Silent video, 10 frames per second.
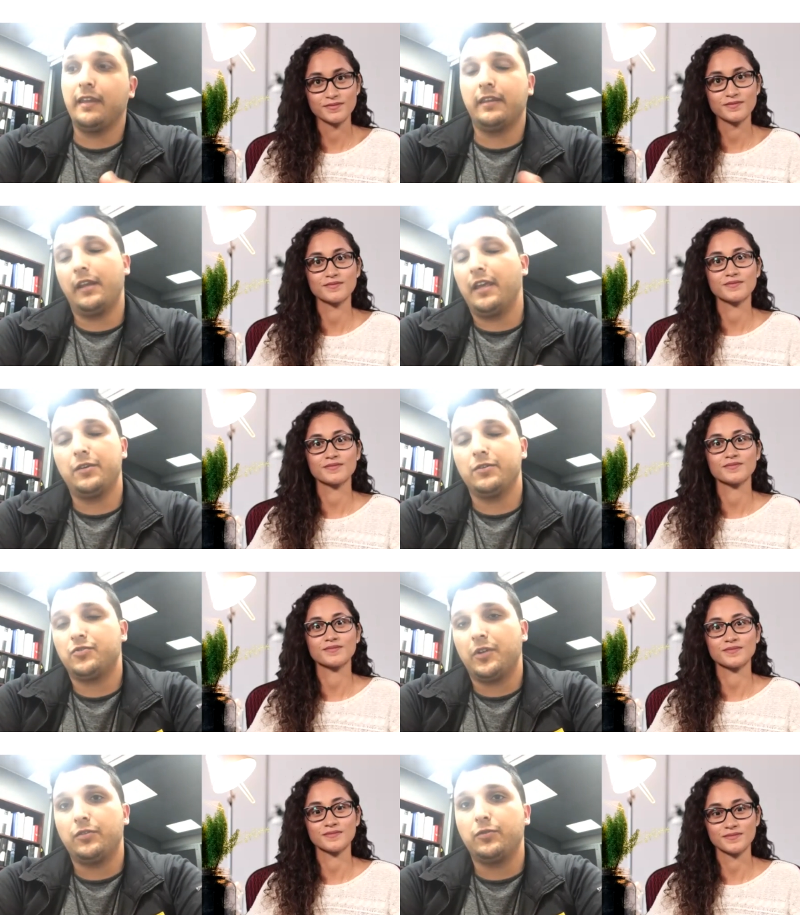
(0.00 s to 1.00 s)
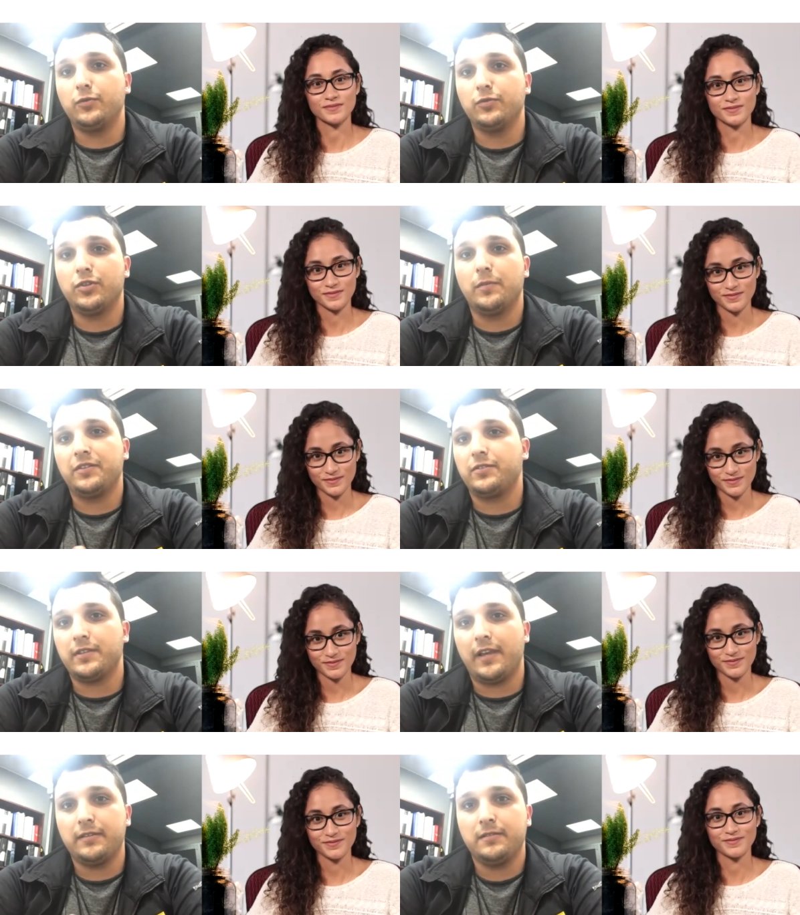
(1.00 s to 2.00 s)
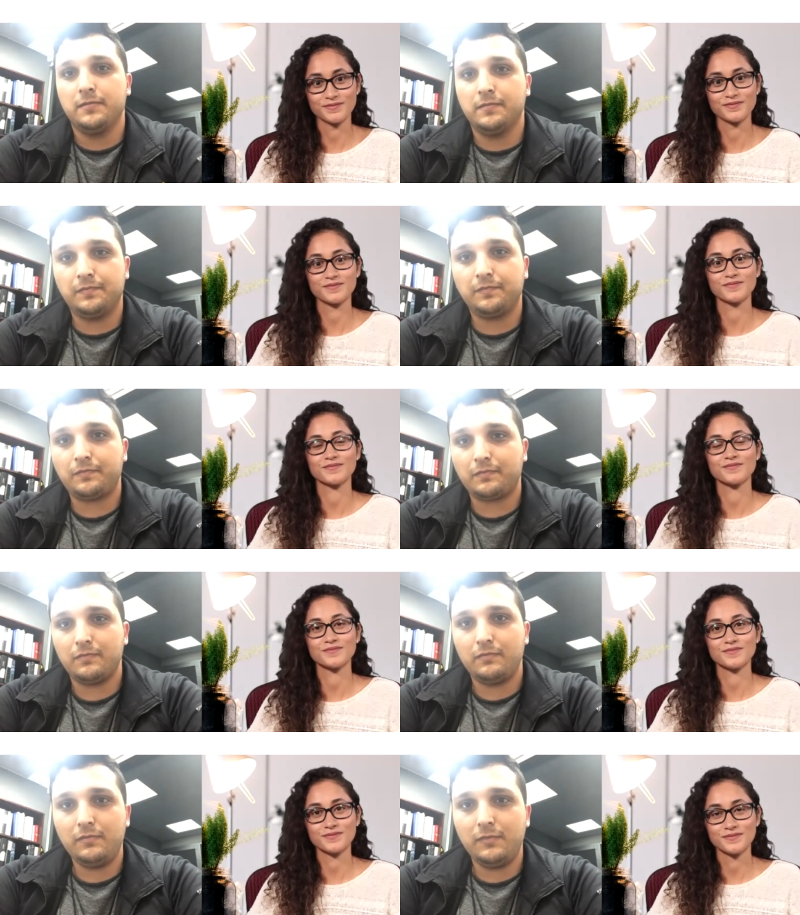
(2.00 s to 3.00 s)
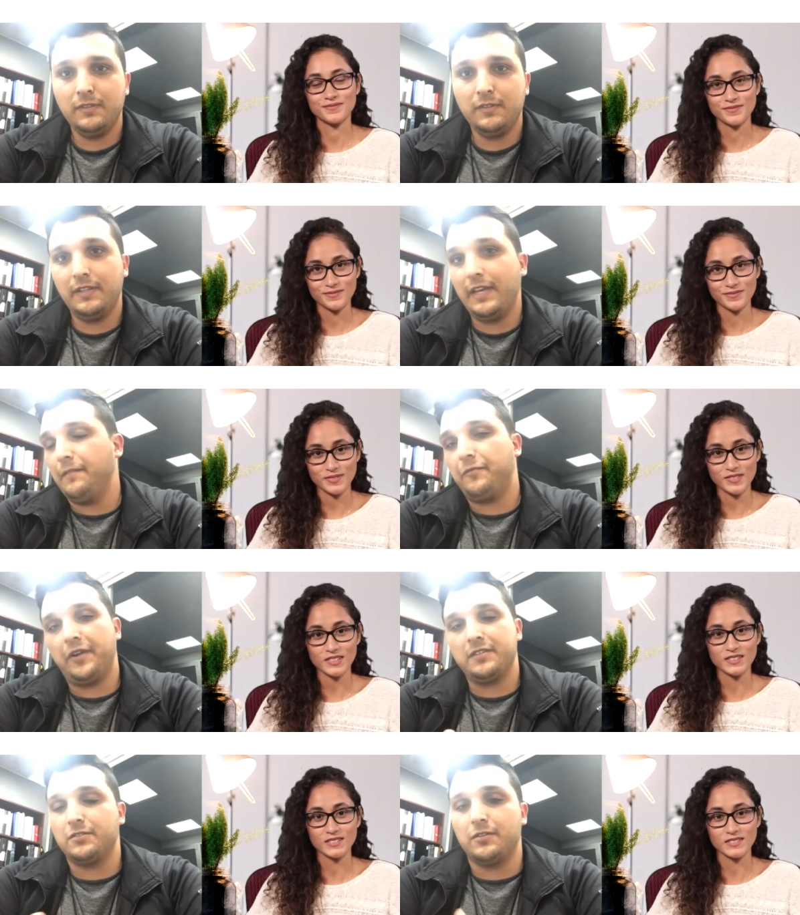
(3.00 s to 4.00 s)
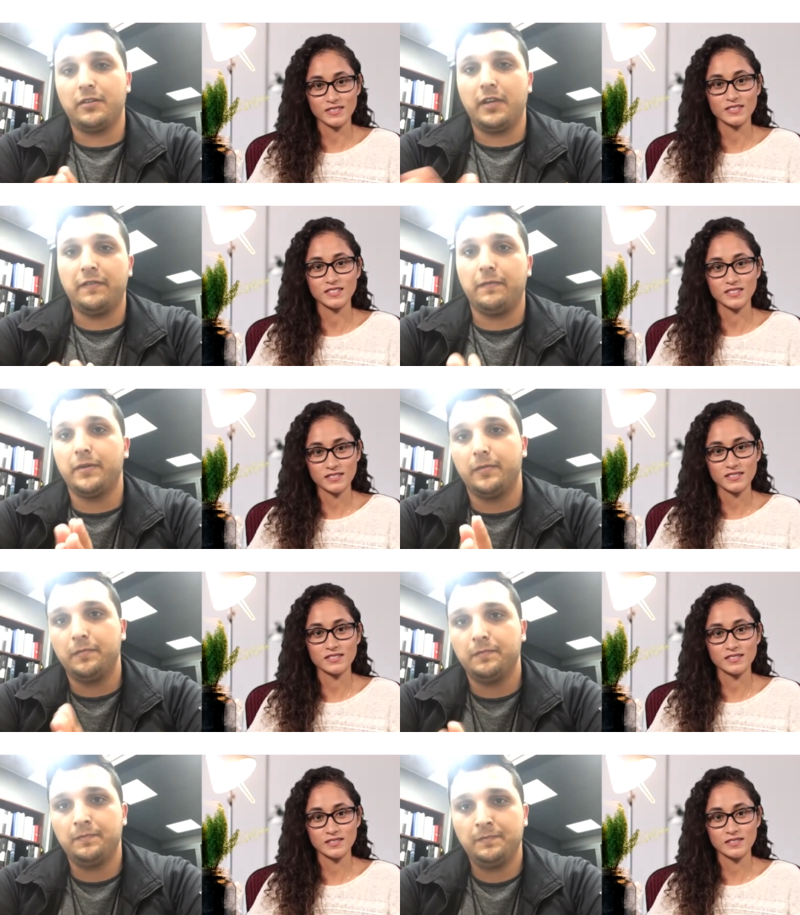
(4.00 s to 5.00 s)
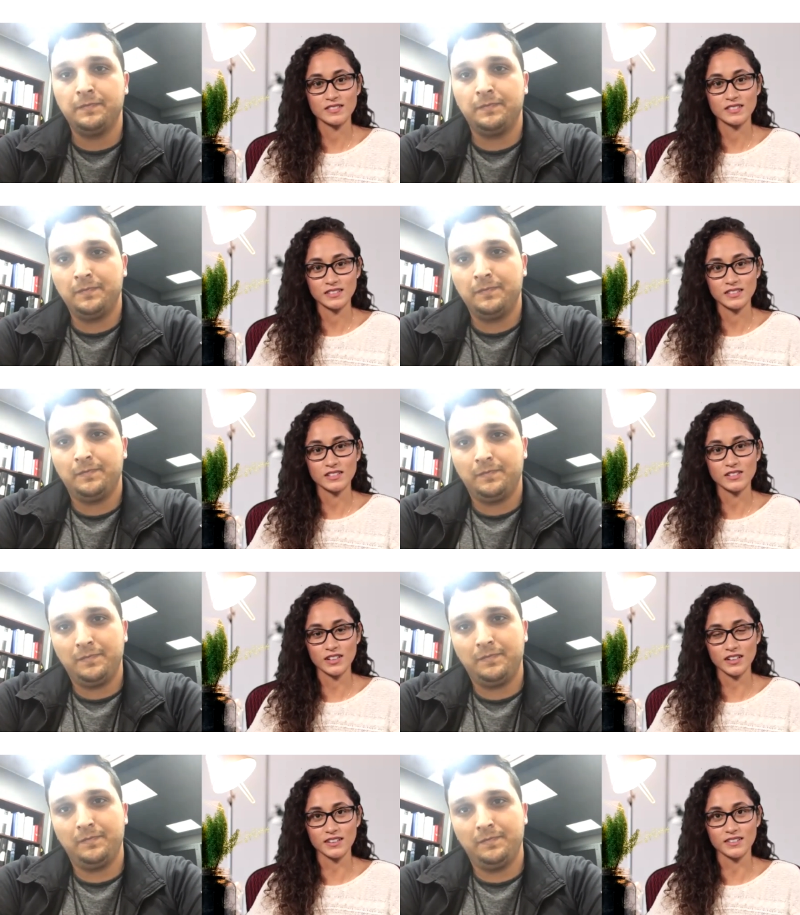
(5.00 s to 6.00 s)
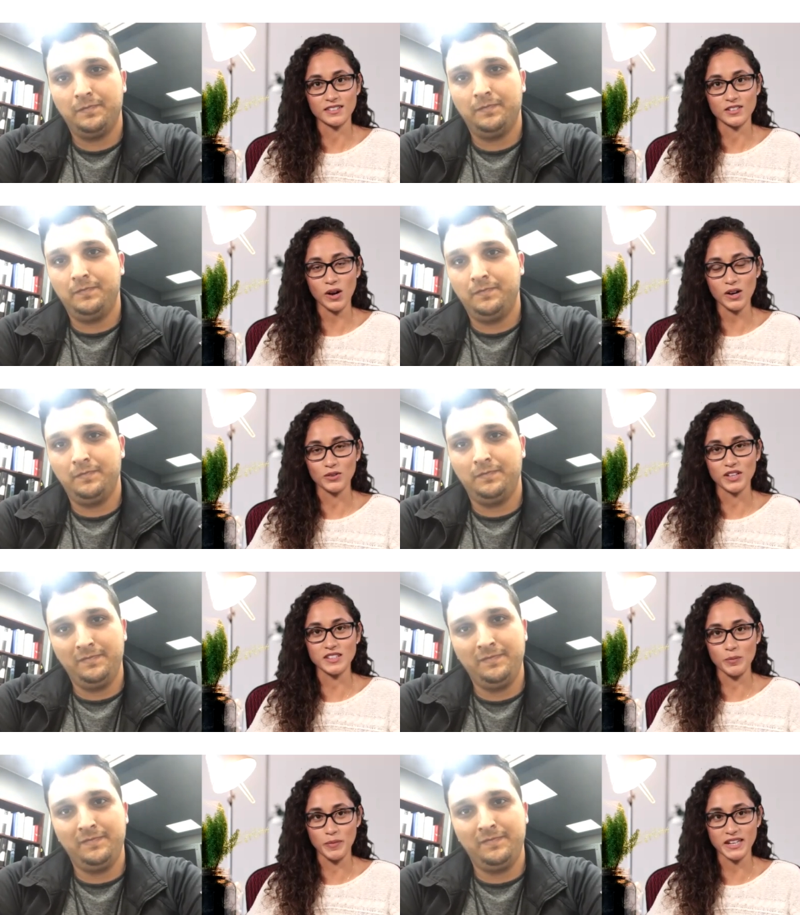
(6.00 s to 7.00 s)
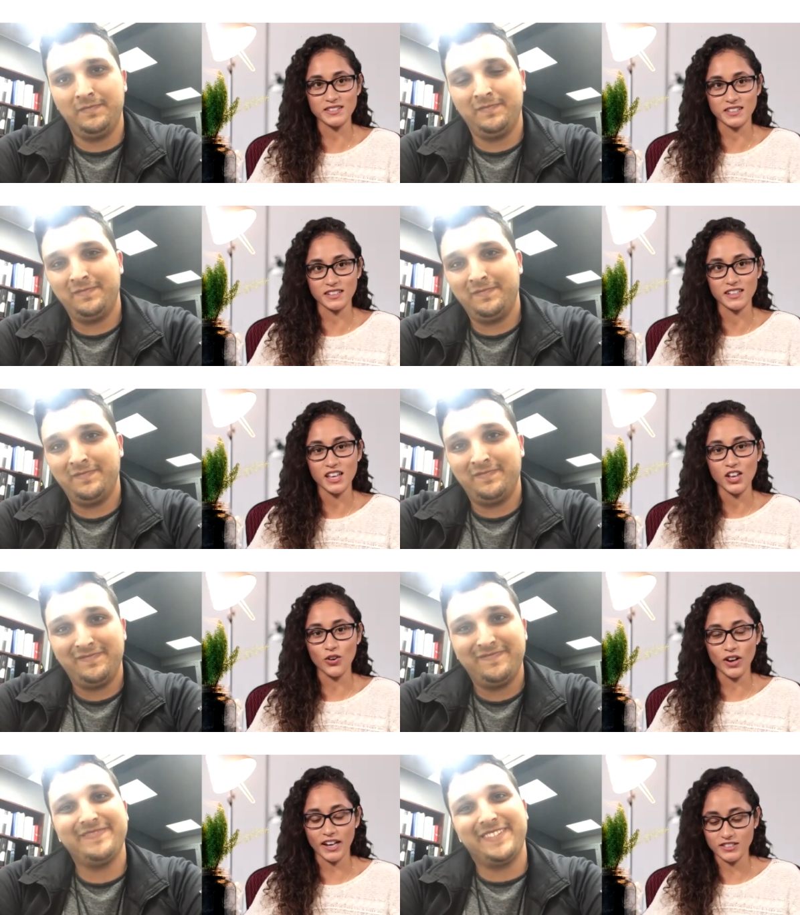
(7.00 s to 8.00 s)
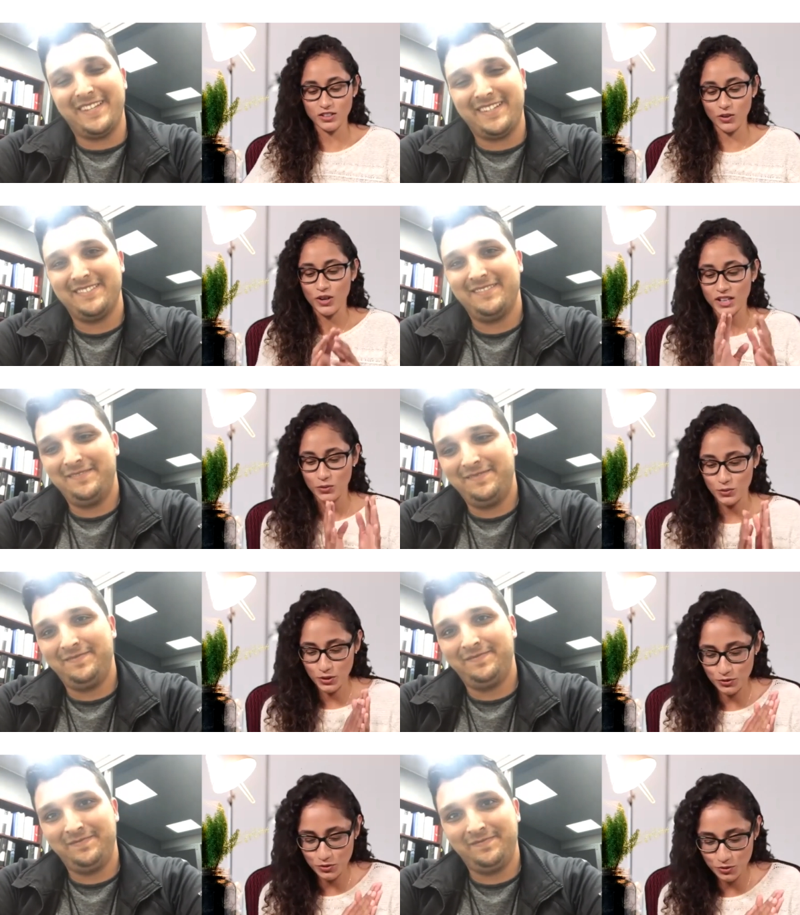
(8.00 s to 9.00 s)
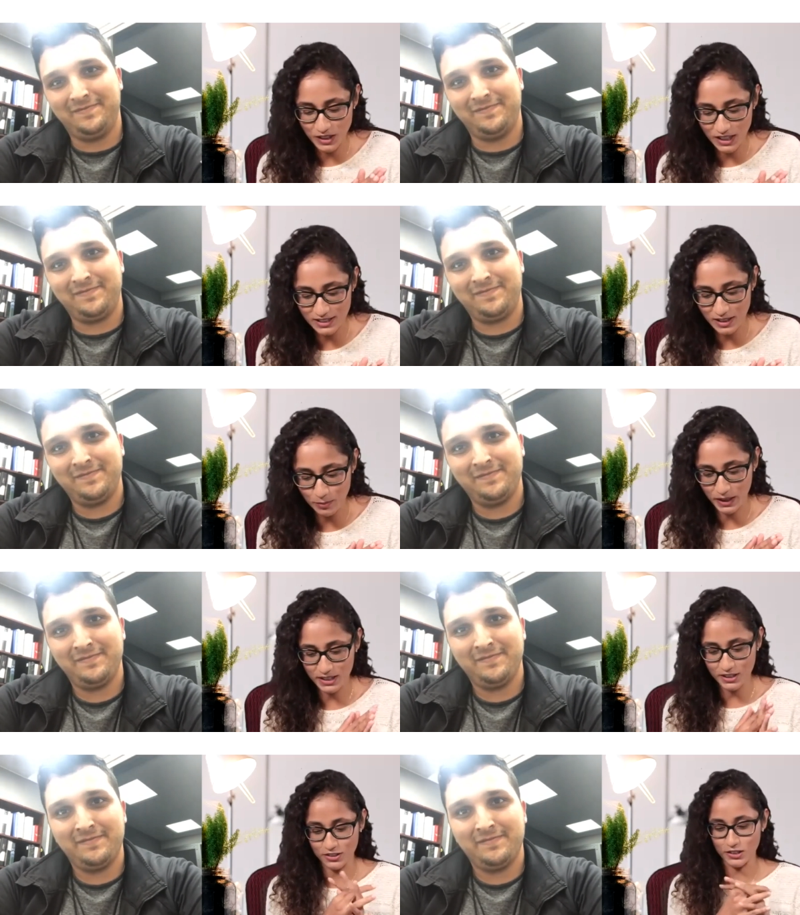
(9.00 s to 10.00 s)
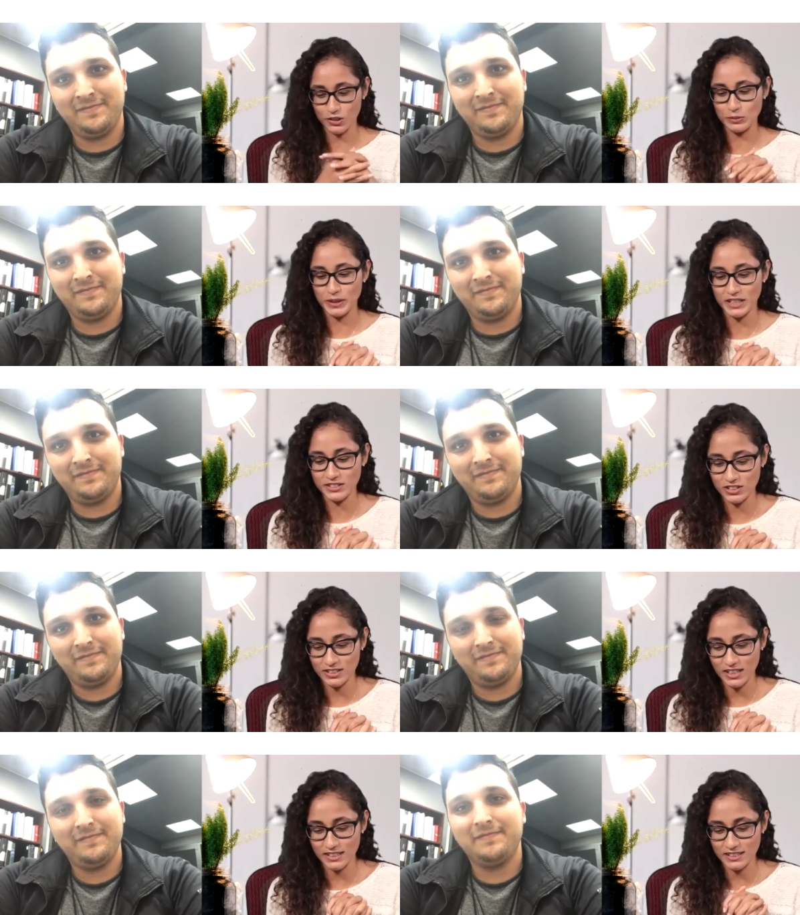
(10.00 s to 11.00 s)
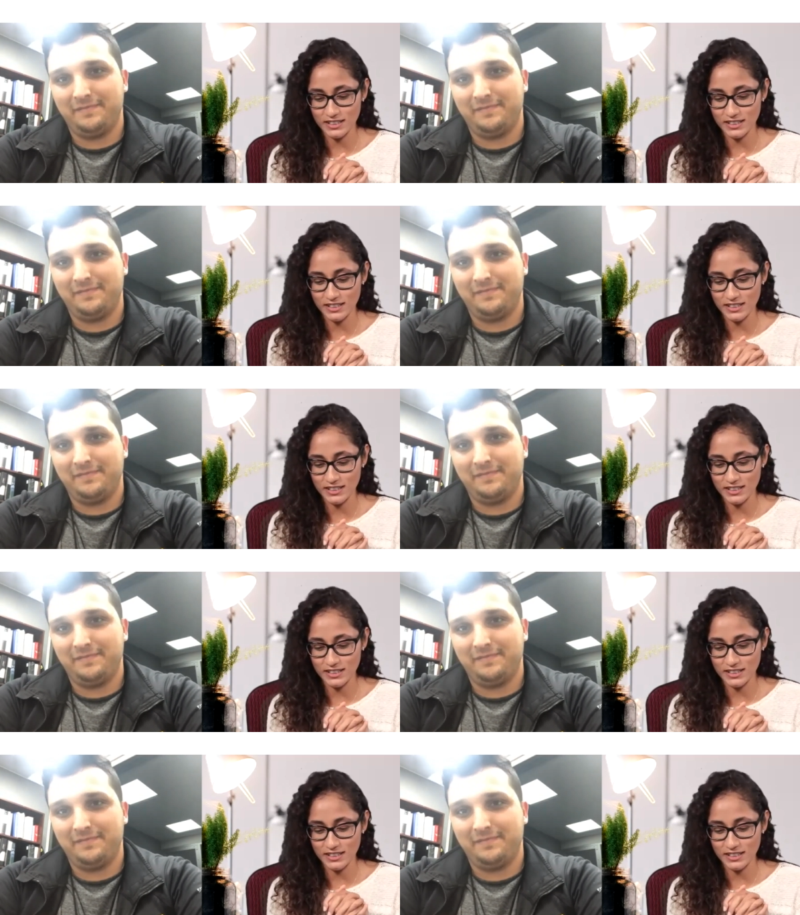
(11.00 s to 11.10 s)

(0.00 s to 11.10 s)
Speaker 1: and then I just try to do some exercise that friends just gave me.
Speaker 2: Okay. Oh, that's amazing. Okay, so yeah. we're going to take a step back here a little bit and just kind of